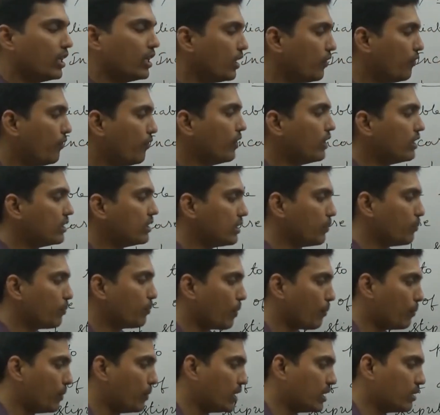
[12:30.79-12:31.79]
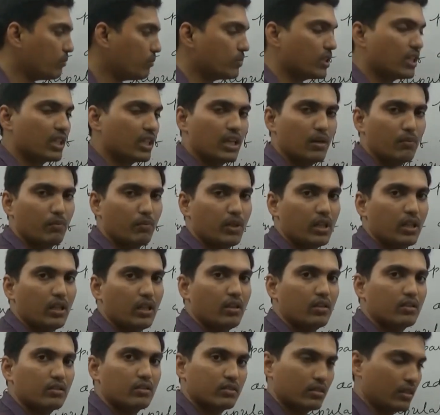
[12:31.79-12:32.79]
If it is a public limited company
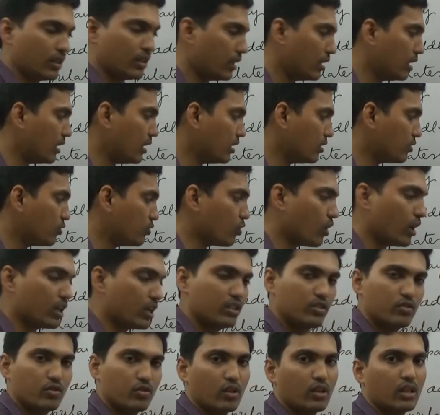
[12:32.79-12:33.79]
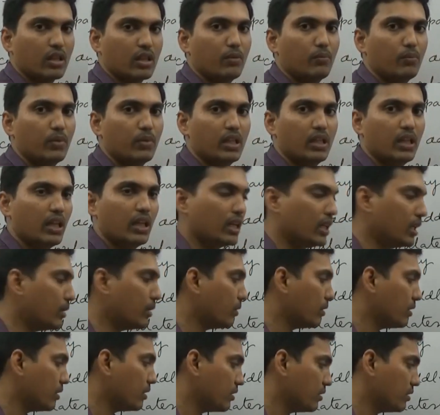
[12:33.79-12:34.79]
or any joint stock company,
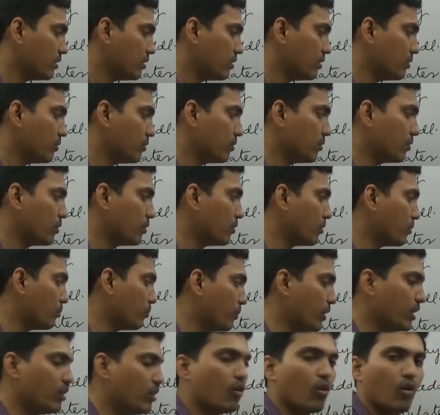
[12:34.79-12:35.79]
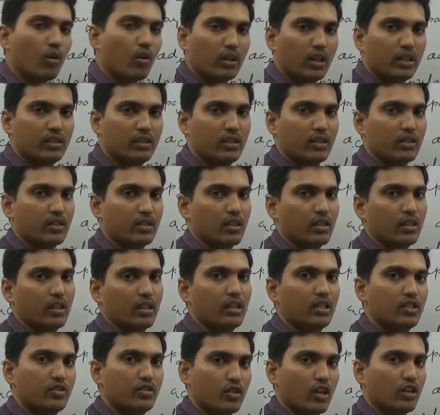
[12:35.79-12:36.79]
any big organization,
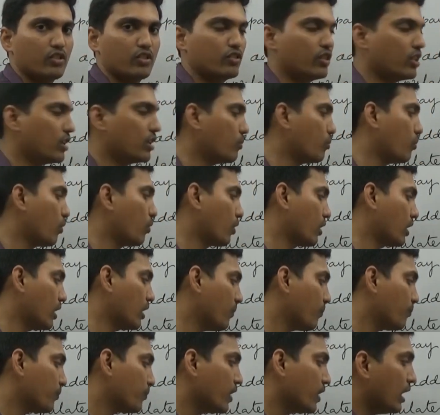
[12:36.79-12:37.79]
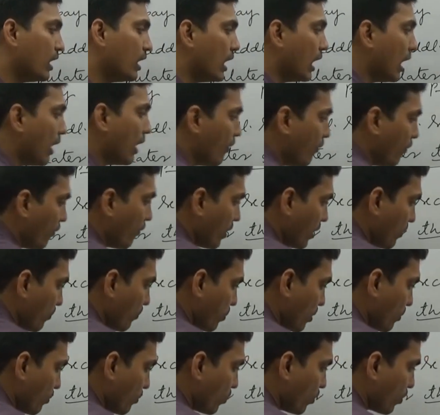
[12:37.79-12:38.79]
any statutory body, every
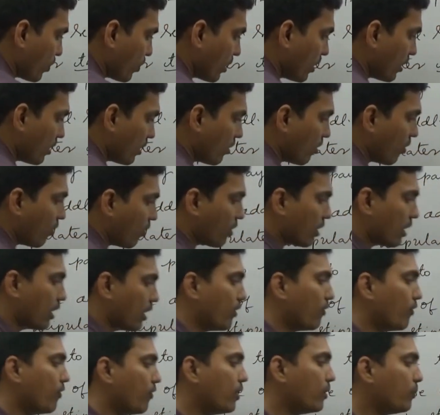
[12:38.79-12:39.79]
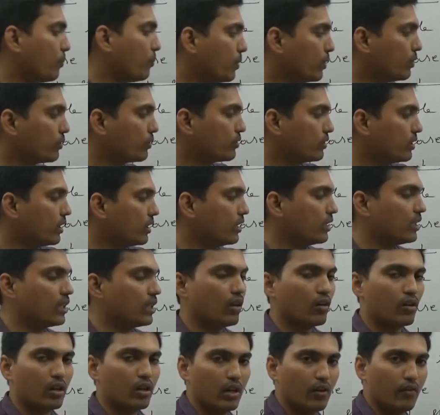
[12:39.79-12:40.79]
promoter or every
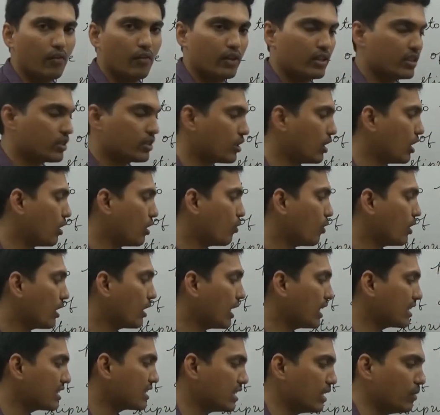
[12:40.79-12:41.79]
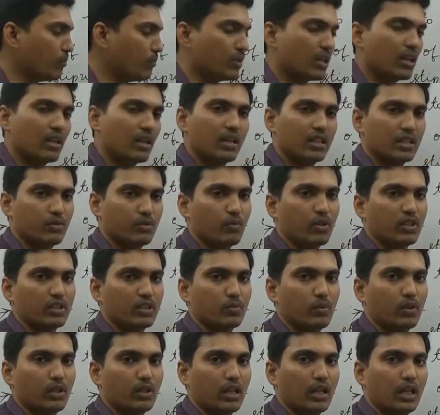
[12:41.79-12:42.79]
person or every stakeholder has limited
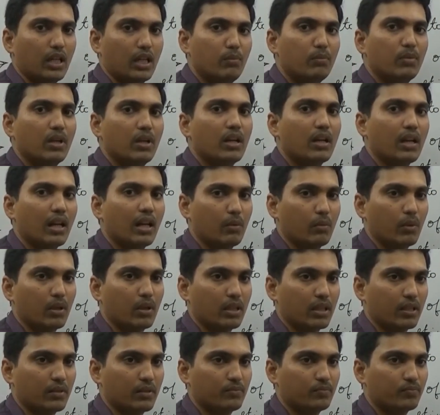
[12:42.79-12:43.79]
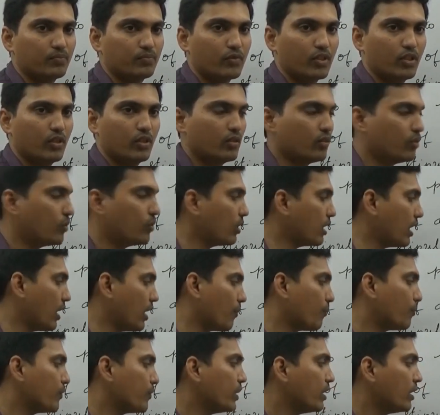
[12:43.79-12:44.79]
responsibility, limited liability.
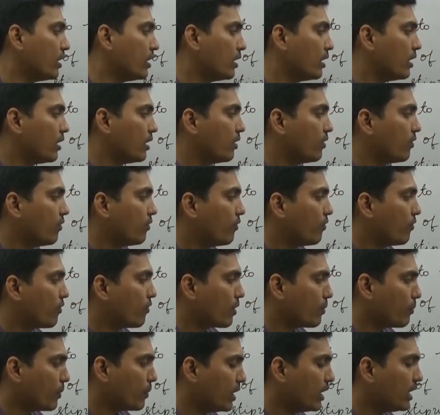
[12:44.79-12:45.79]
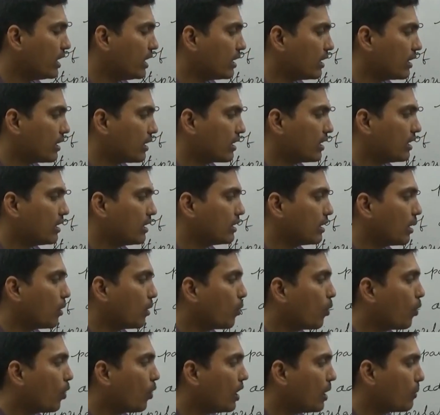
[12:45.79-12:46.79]
Okay, from here the
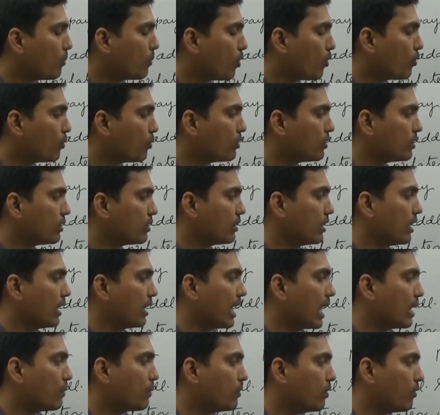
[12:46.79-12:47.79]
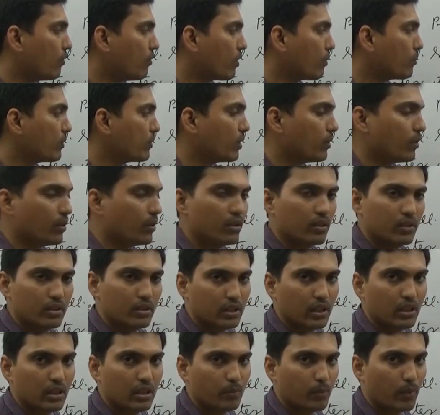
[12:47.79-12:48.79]
whole amount liable from the
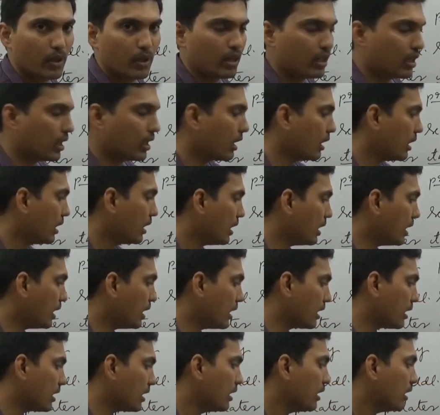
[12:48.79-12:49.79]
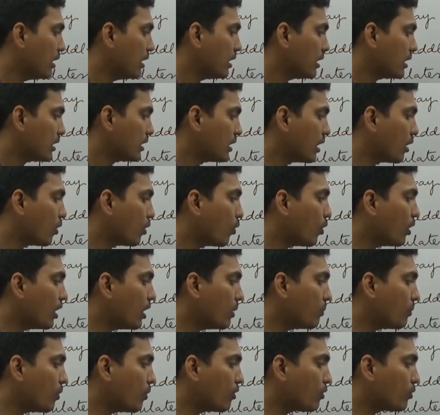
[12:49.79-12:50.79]
third party, here the
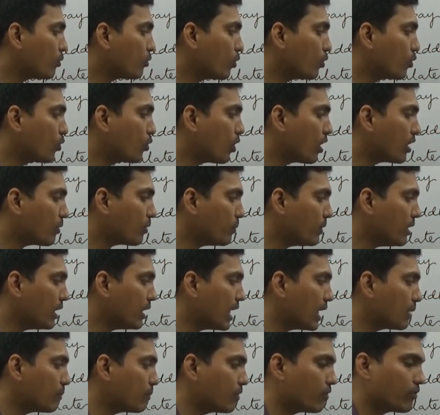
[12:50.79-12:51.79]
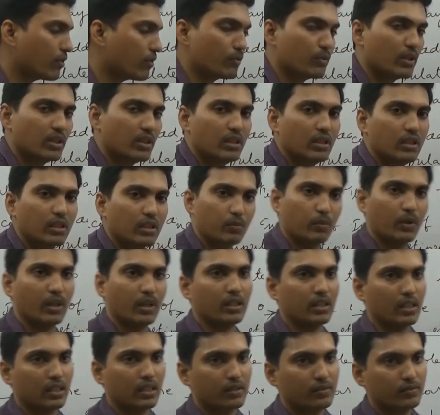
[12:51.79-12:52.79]
whole amount could not be liable from the third
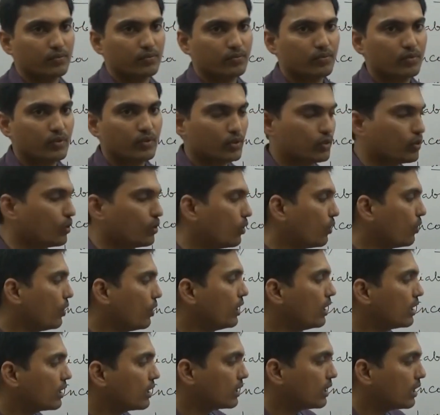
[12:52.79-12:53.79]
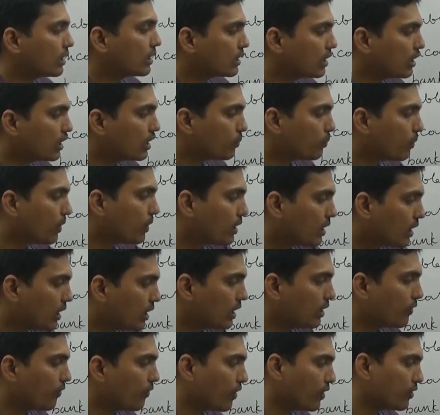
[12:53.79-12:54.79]
party. So the third party
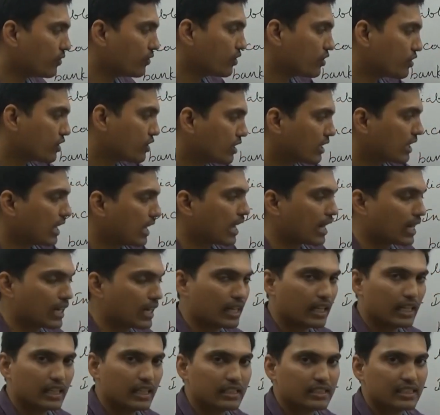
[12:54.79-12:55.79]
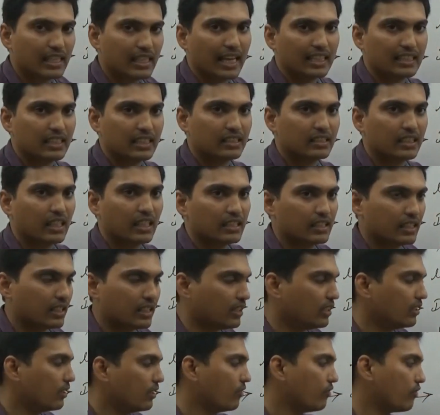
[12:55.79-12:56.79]
differentiation guarantee is
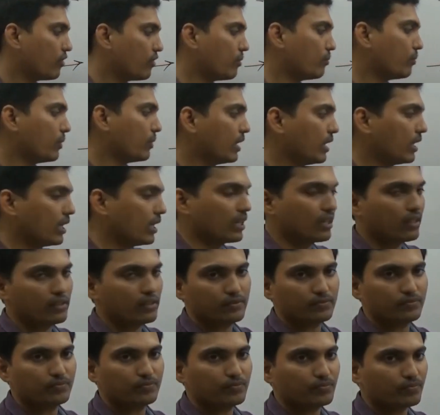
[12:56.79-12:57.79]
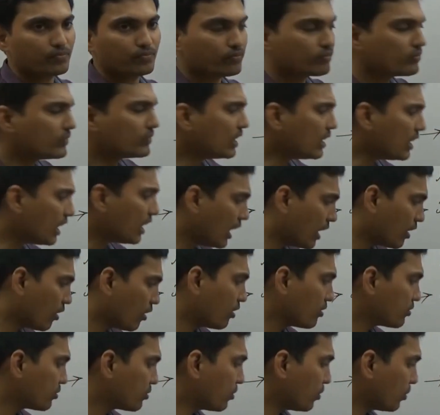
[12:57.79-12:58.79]
exercising from here. And
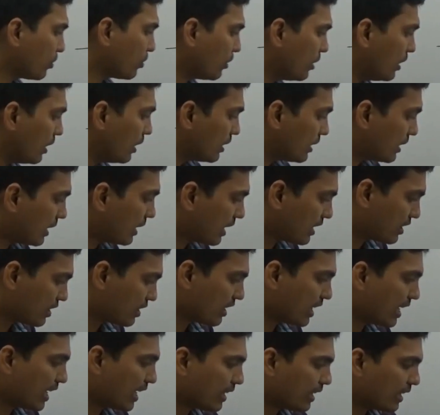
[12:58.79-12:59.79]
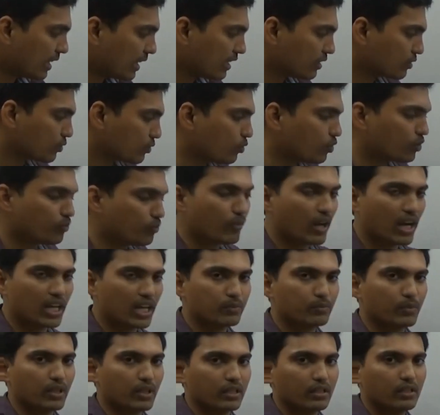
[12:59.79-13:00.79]
also the next category is good
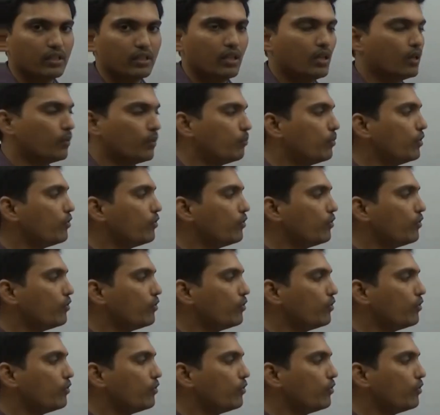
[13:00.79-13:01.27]
management.